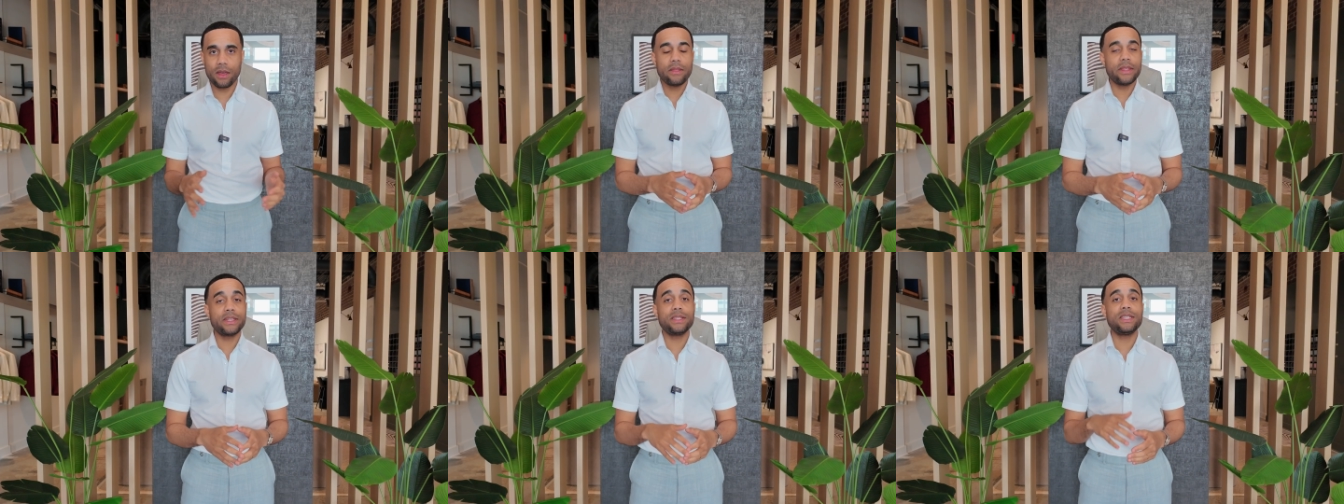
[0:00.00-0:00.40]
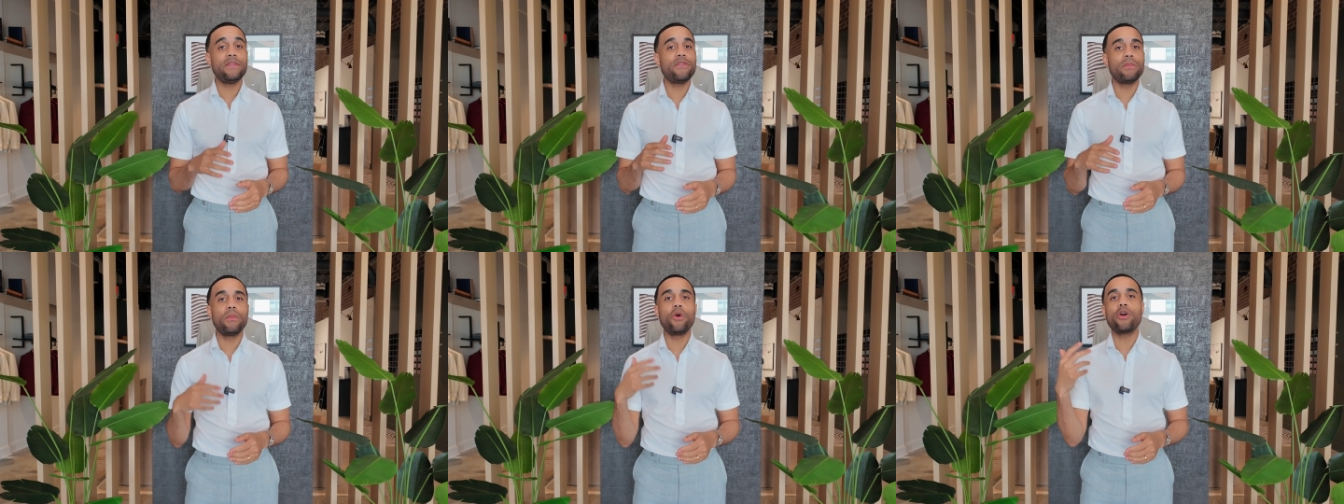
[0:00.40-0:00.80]
This is
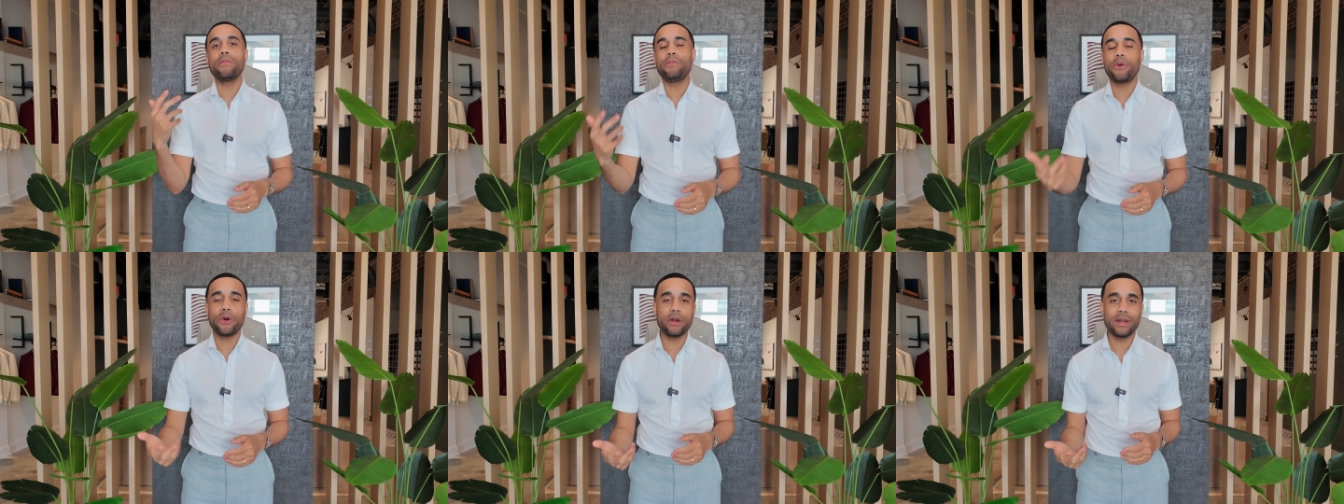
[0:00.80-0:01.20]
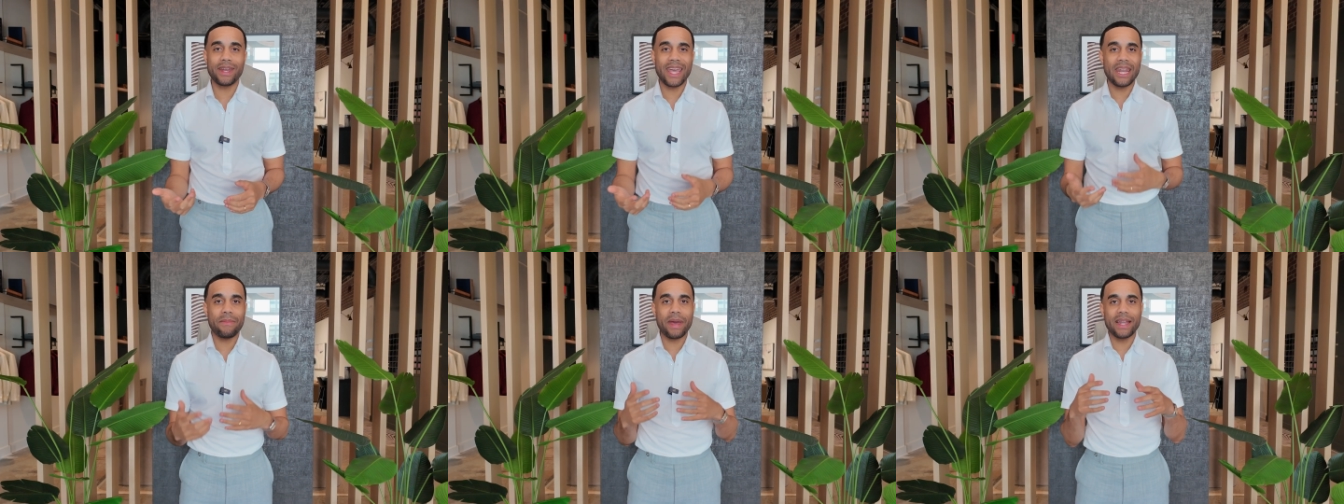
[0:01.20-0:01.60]
even more important
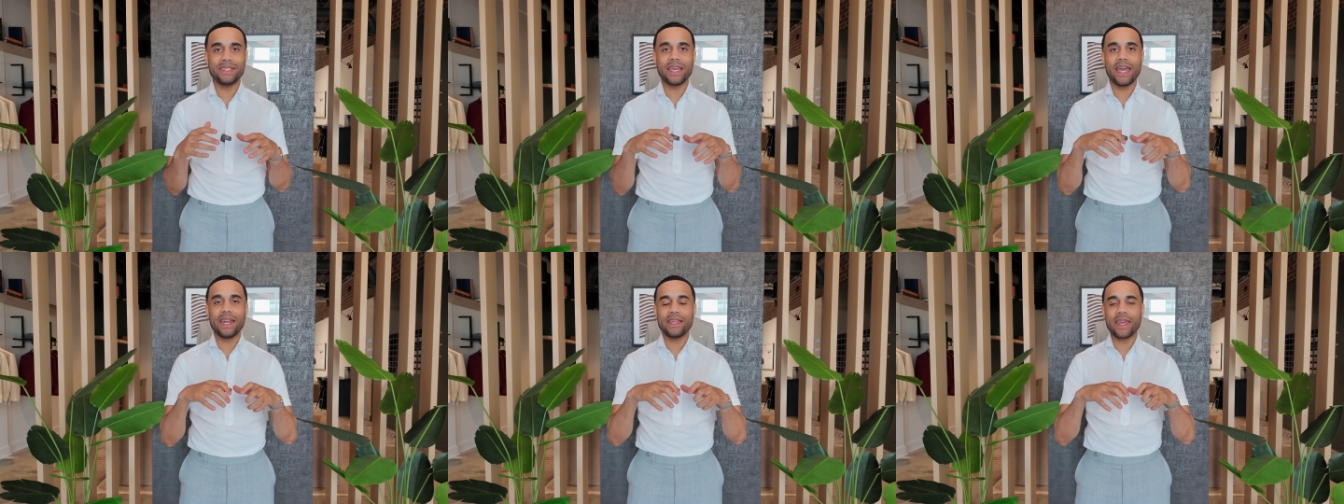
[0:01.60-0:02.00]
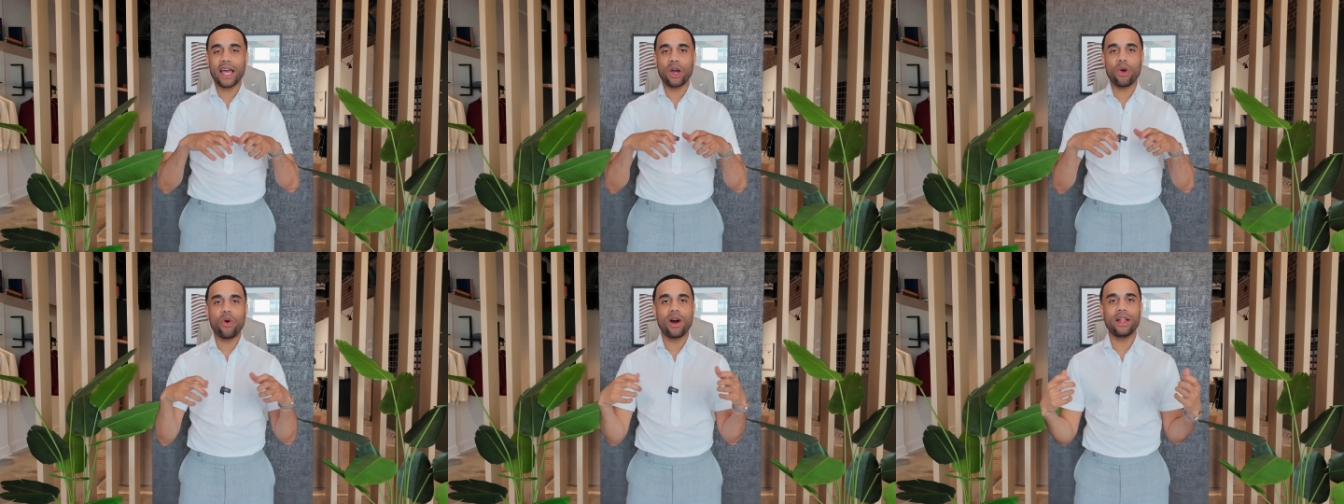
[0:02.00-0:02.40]
in maintaining that
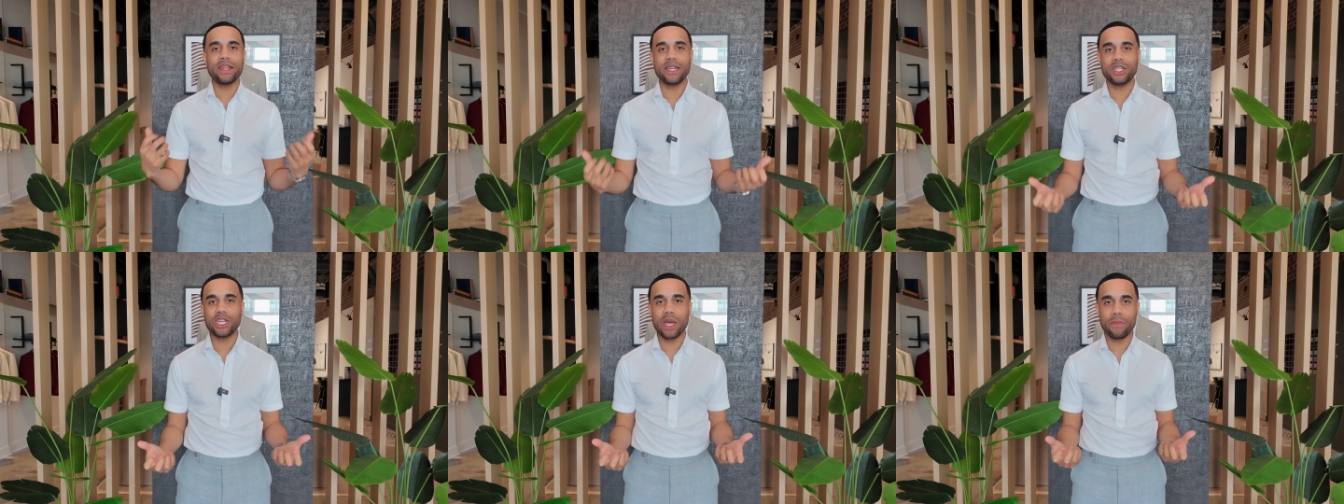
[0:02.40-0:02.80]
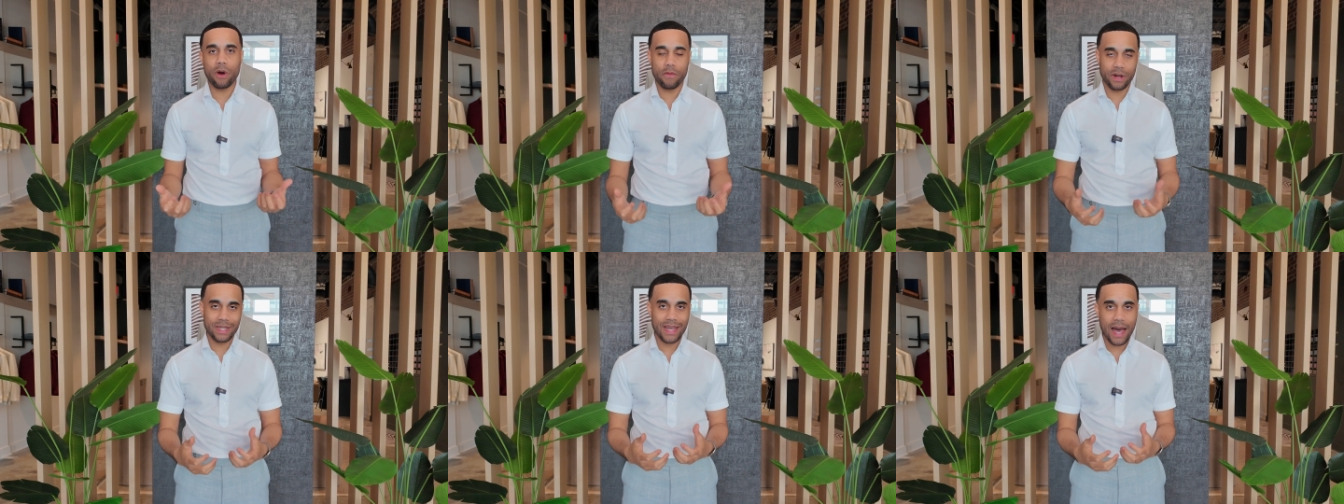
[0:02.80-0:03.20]
quality shape
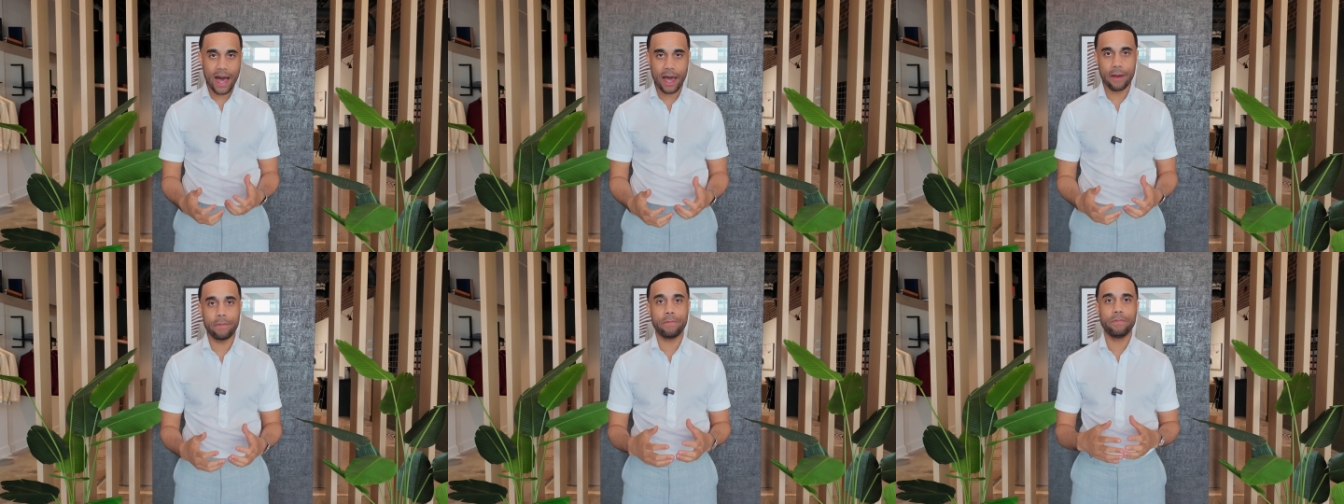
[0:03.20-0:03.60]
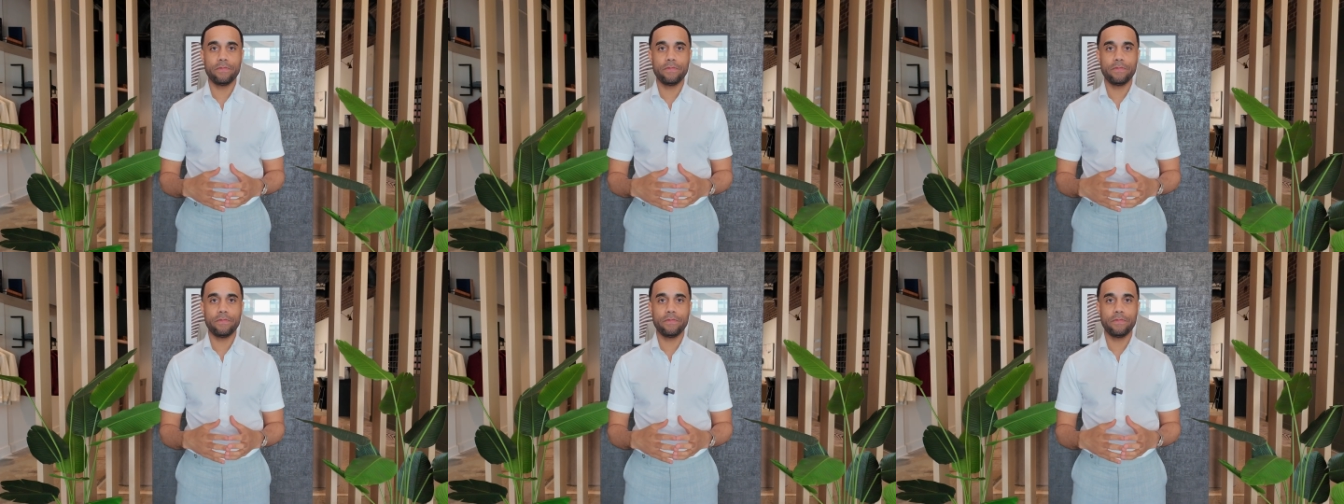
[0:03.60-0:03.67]
over time.